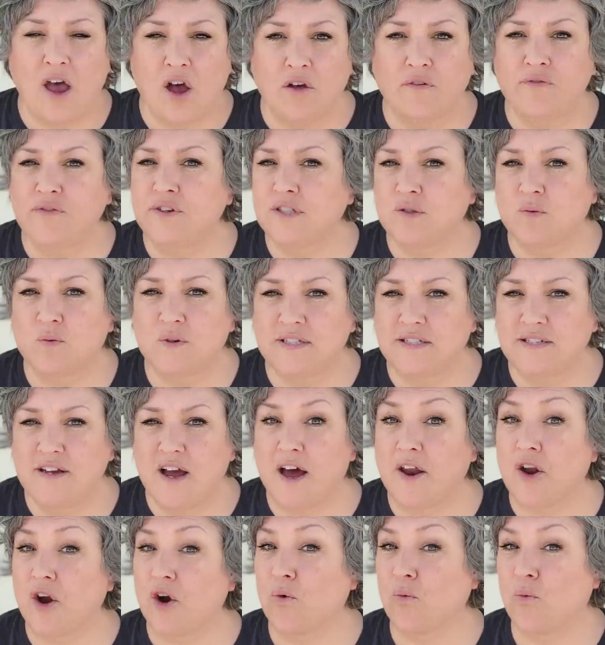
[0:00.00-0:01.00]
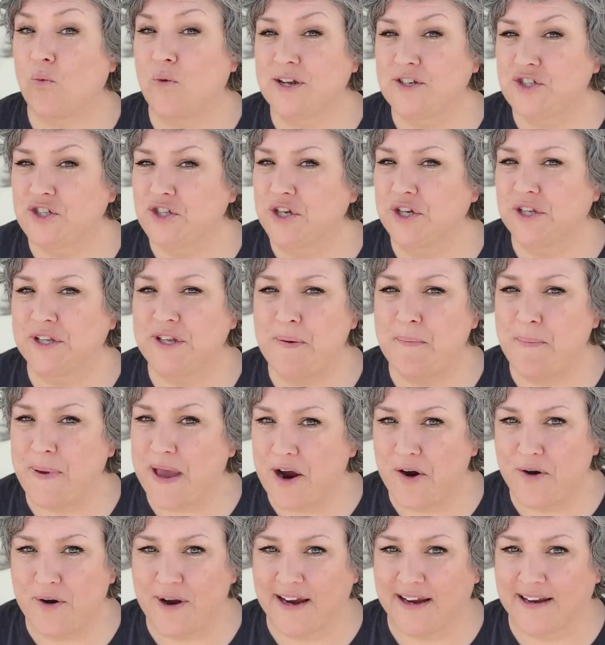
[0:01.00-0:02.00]
Elvis was not originally
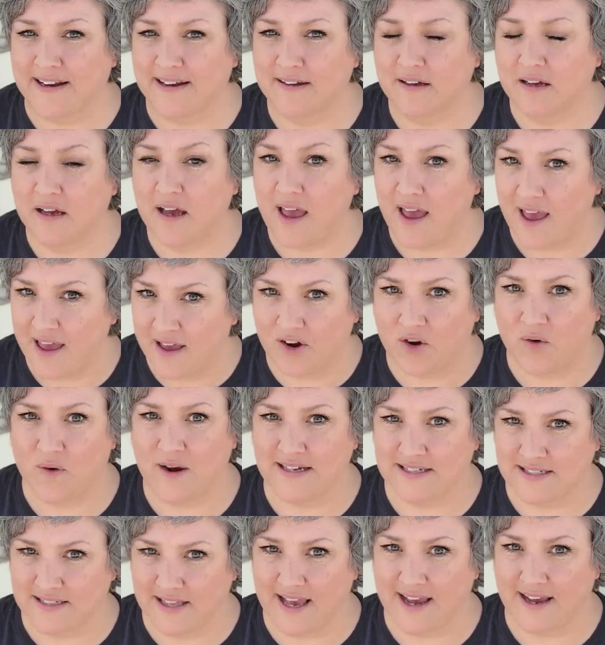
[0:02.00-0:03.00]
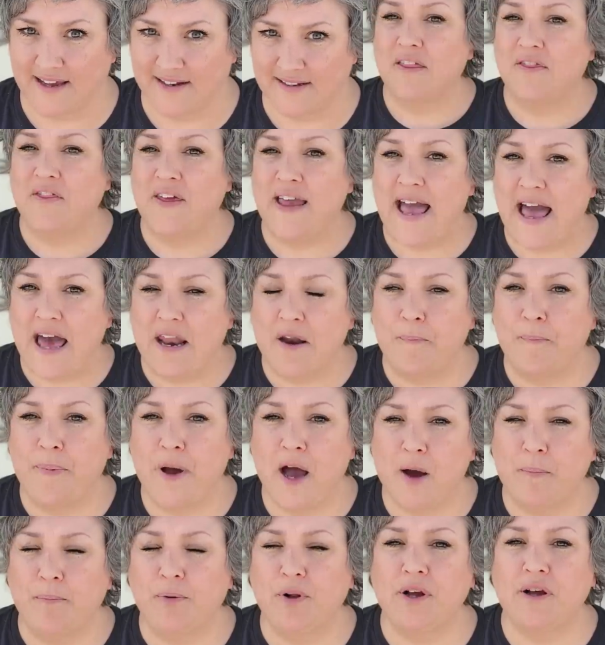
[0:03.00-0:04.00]
buried at Graceland. They had a
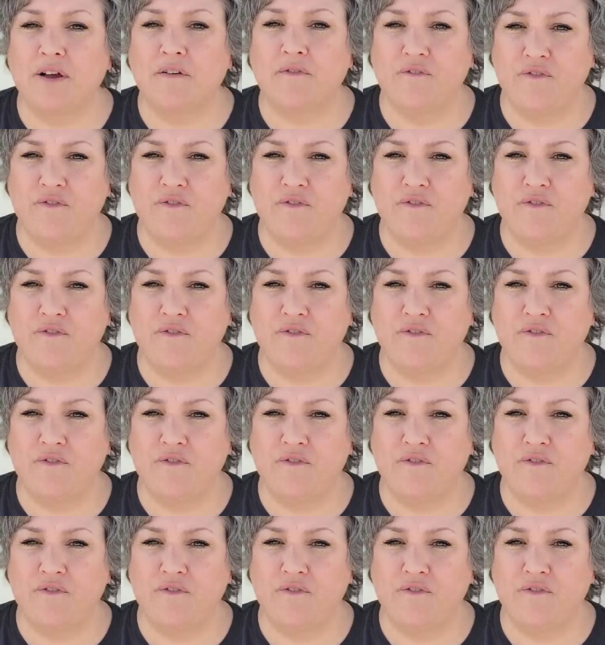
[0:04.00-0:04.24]
public